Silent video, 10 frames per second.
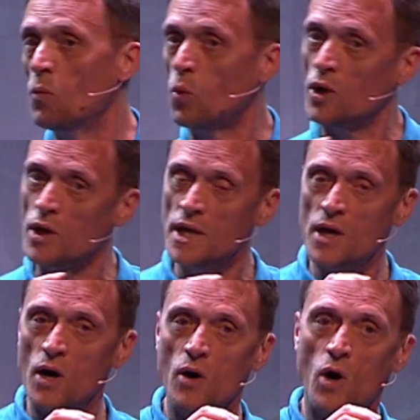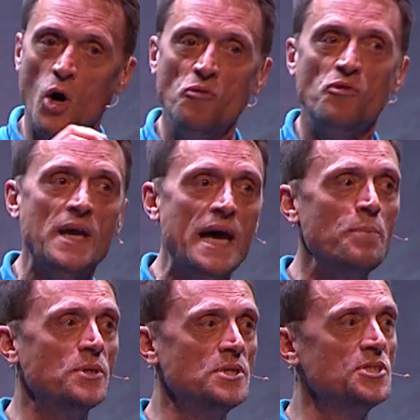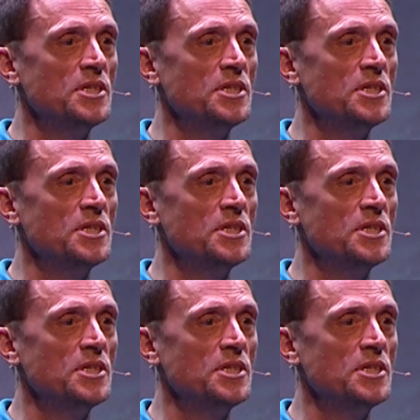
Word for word: And what often happens